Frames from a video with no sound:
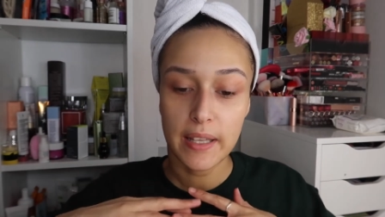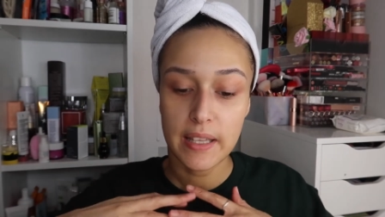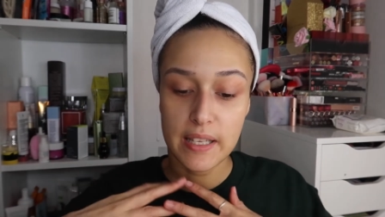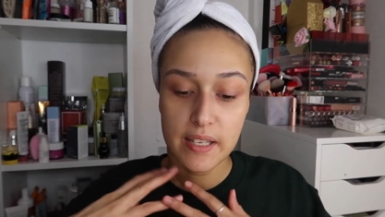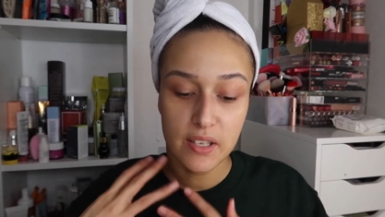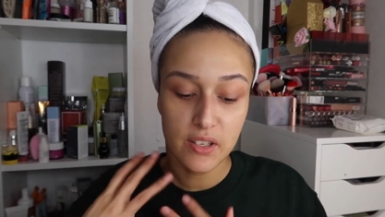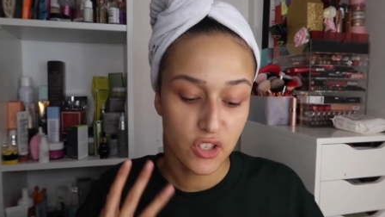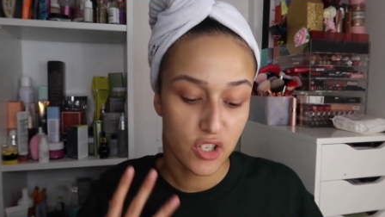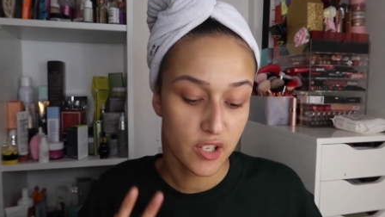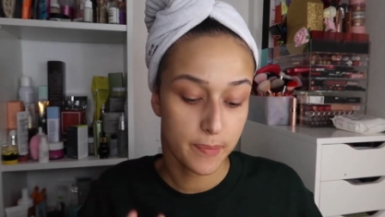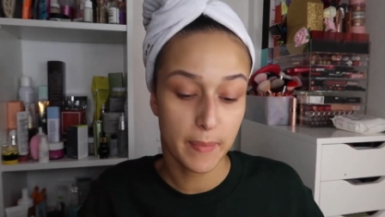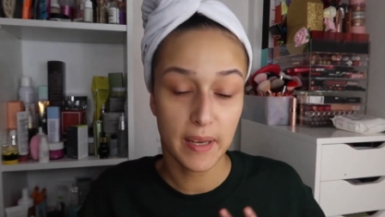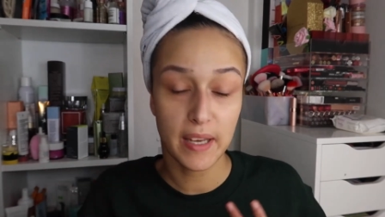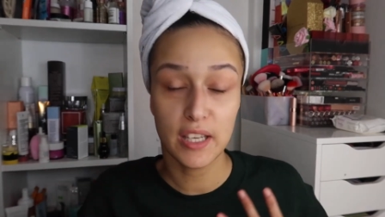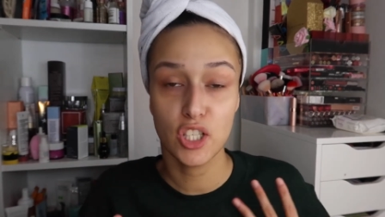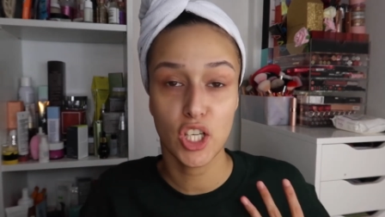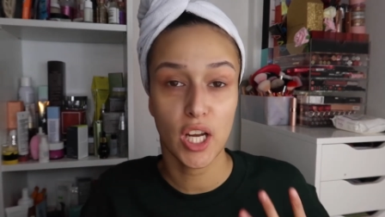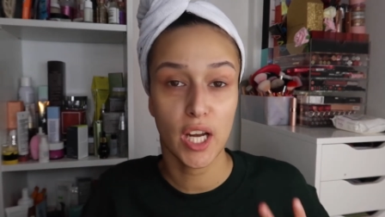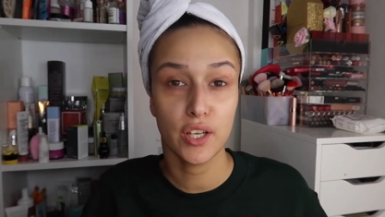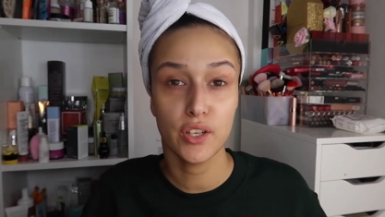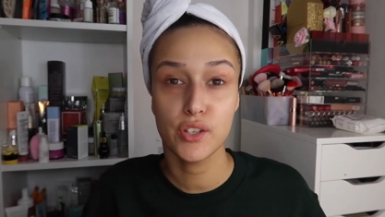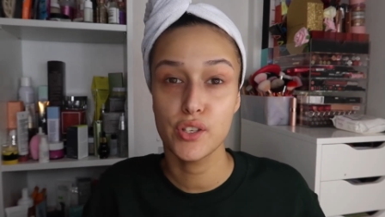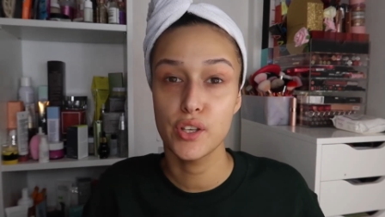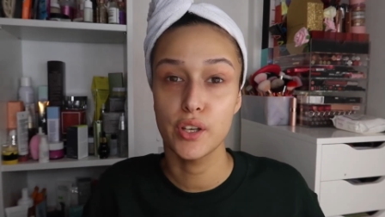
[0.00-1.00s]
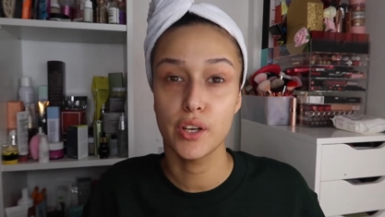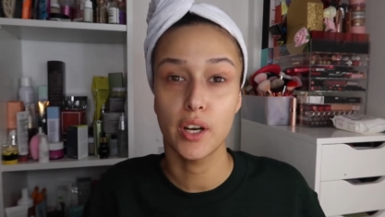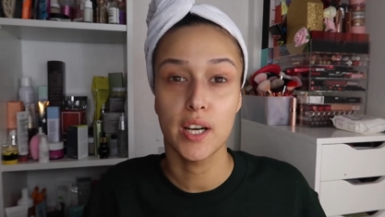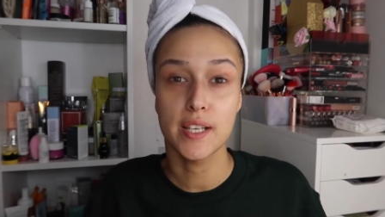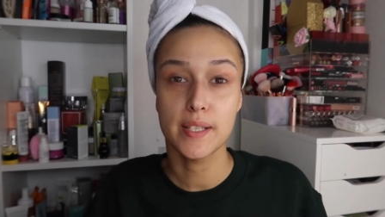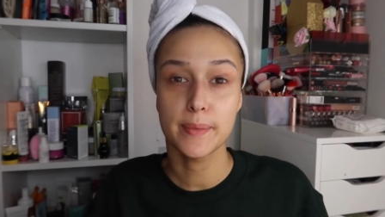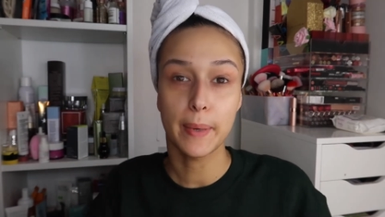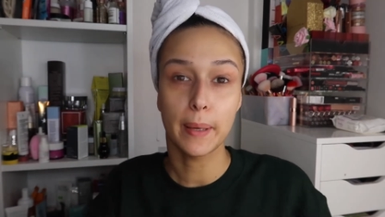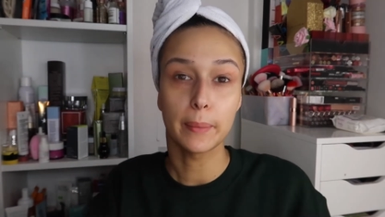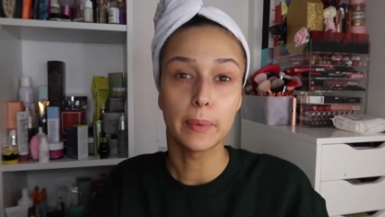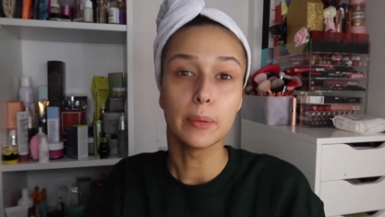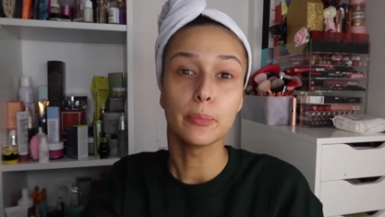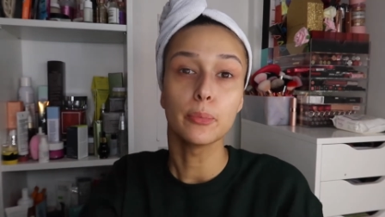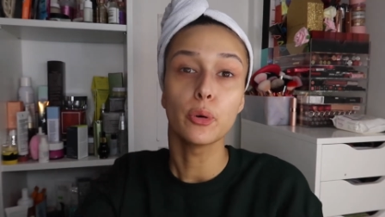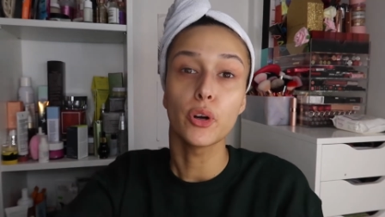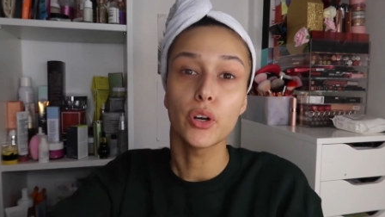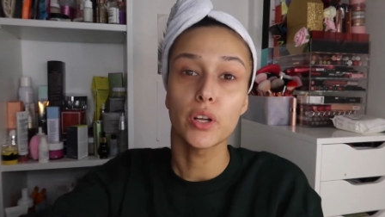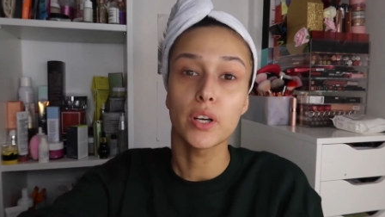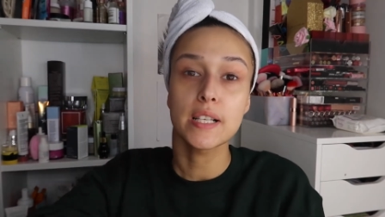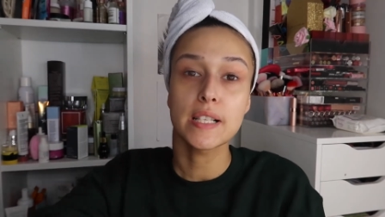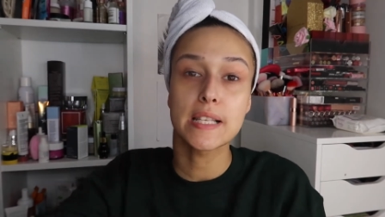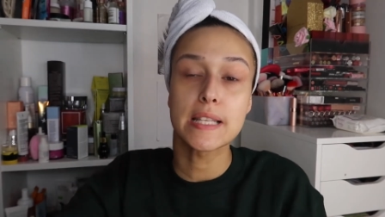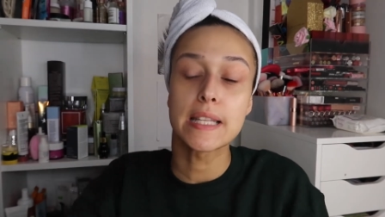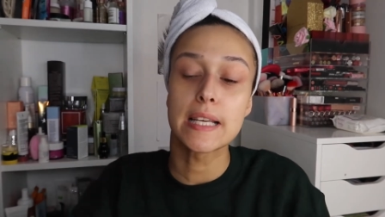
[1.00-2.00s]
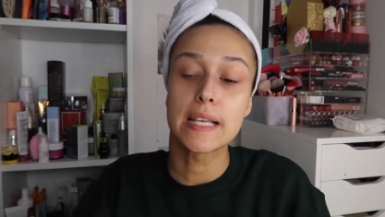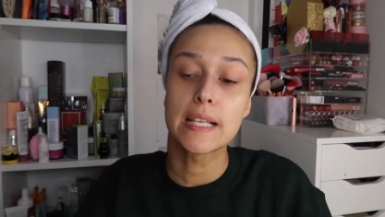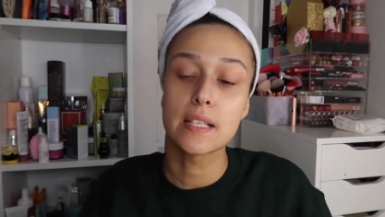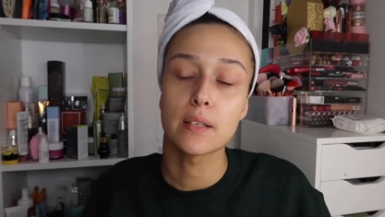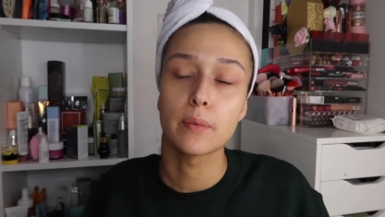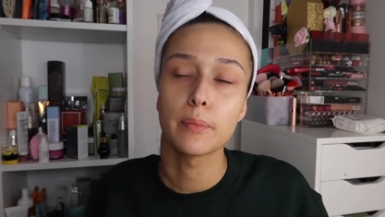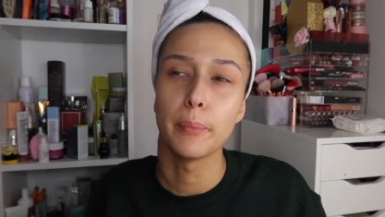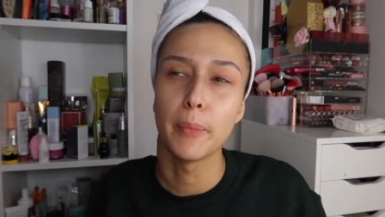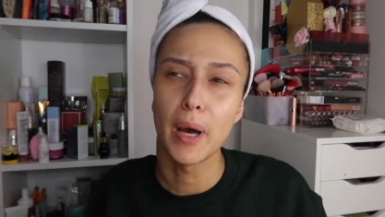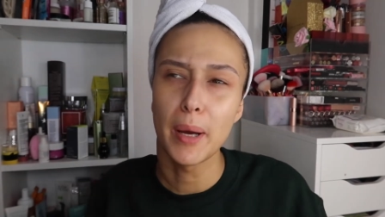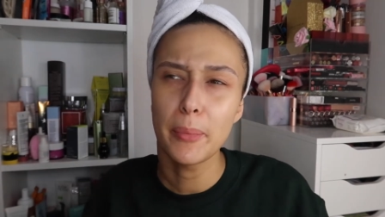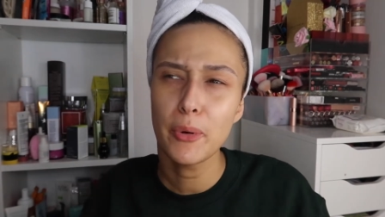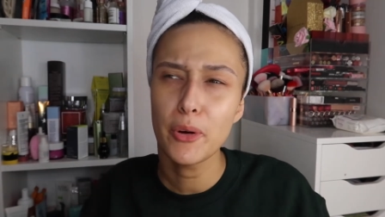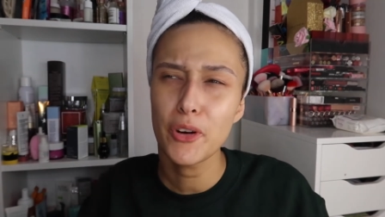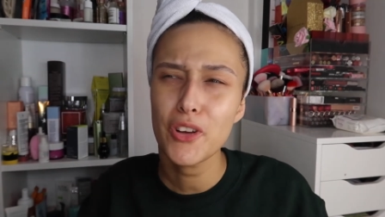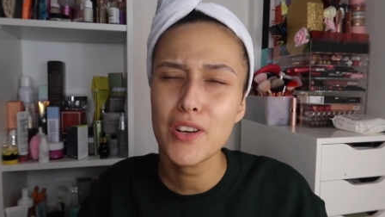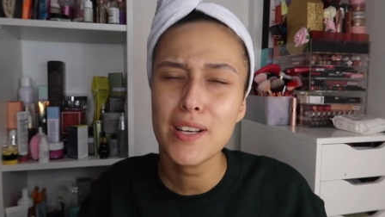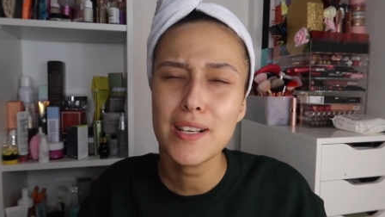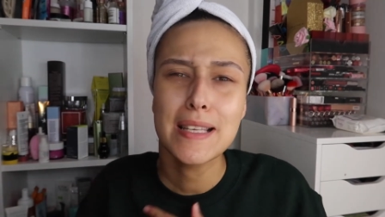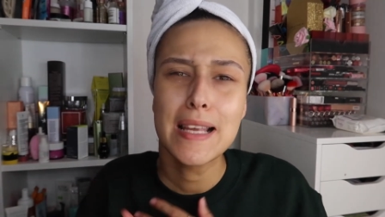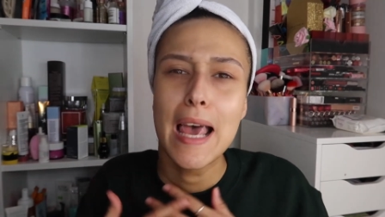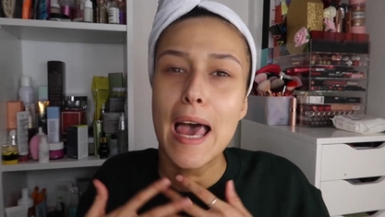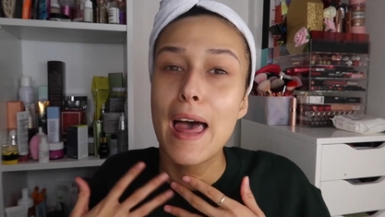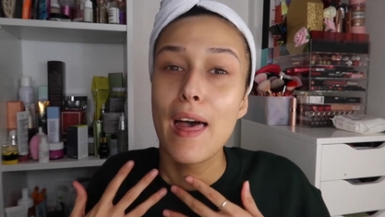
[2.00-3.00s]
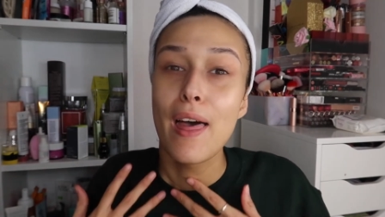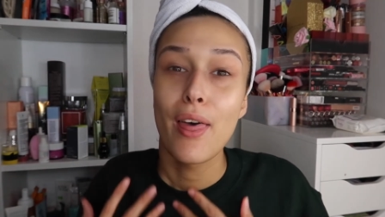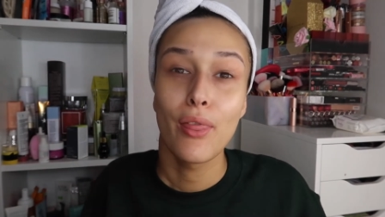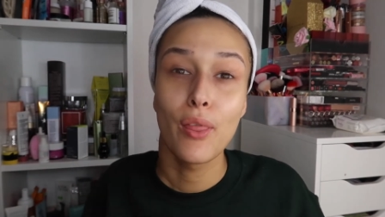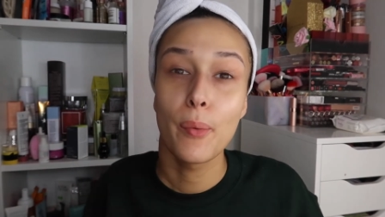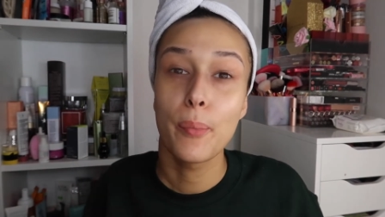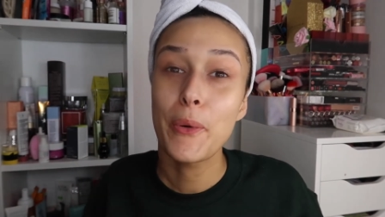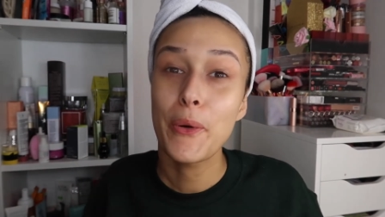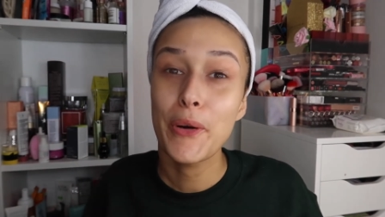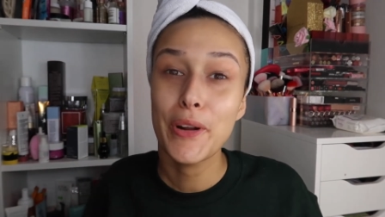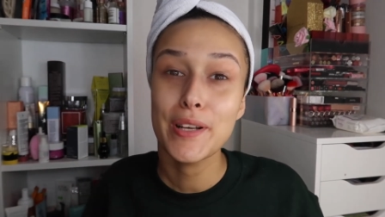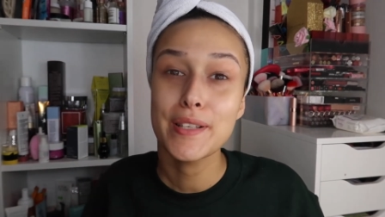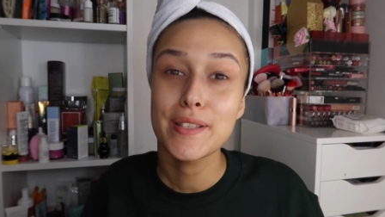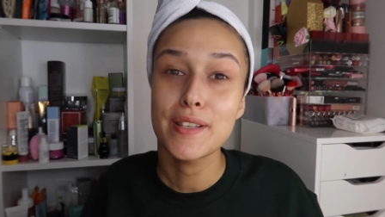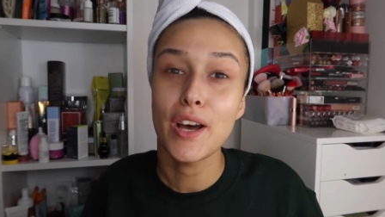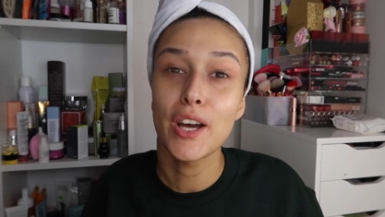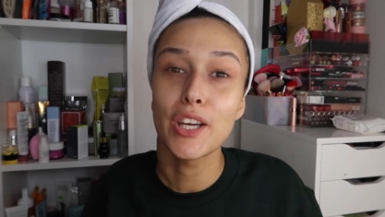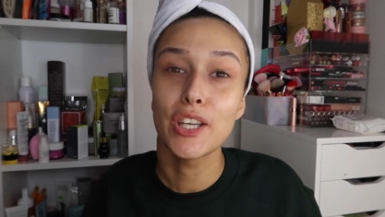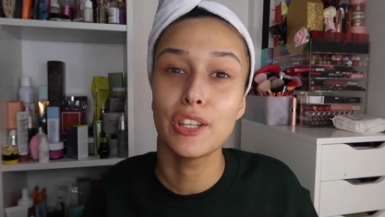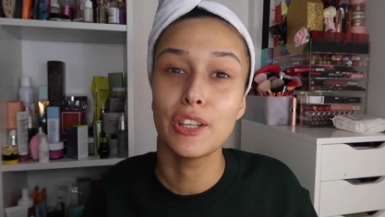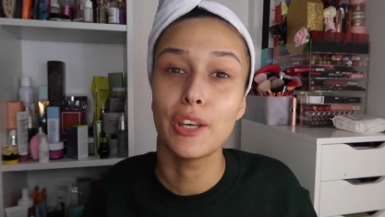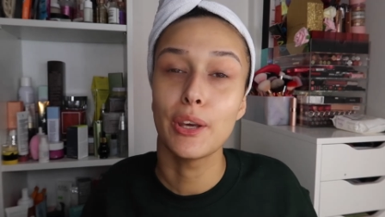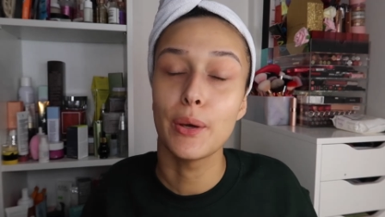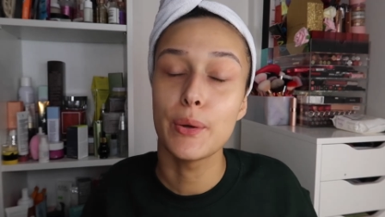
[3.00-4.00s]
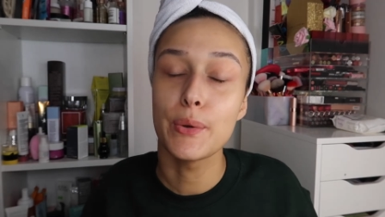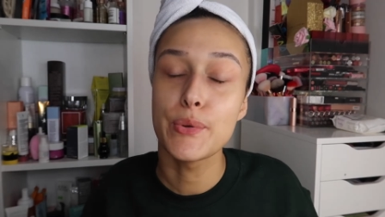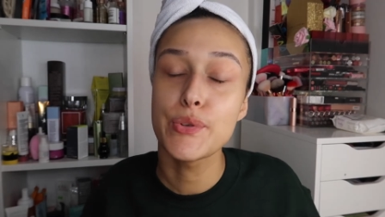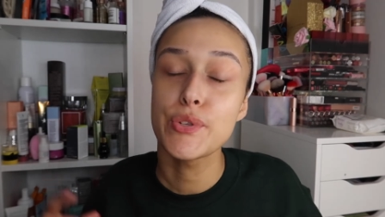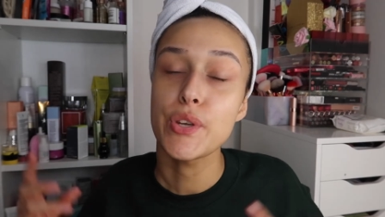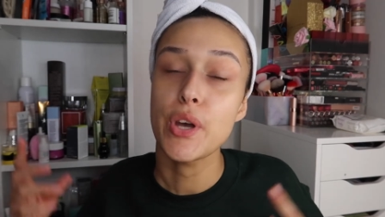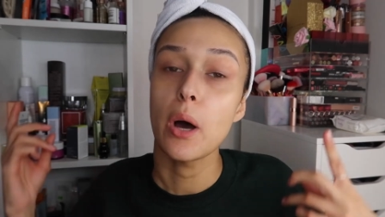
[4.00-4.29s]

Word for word: This is just me chatting to you guys about my products and things, my products, the products that I use.